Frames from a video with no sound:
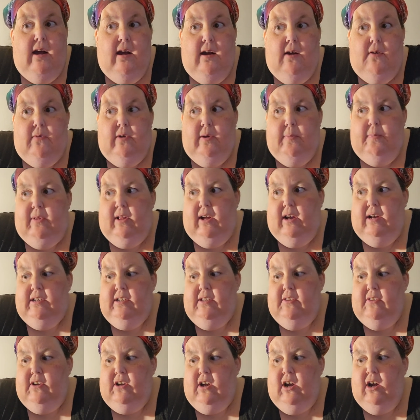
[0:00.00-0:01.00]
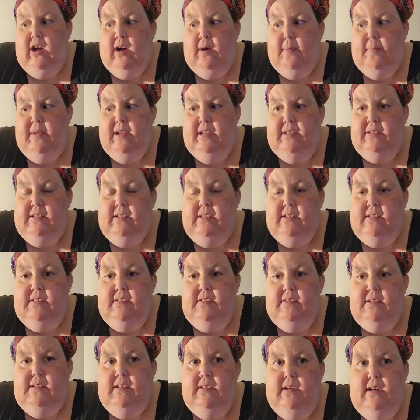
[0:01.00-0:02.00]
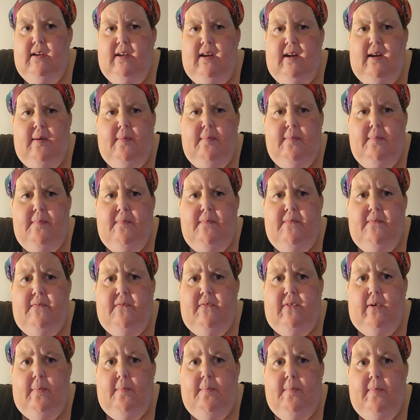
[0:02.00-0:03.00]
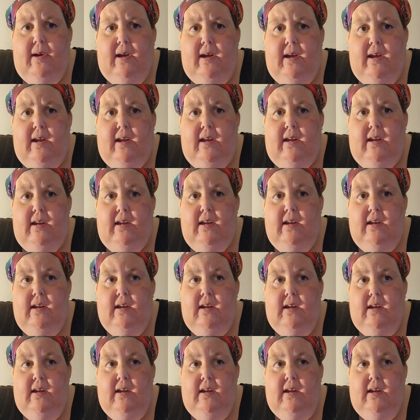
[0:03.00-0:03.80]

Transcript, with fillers: uh, reply to the comments um, from my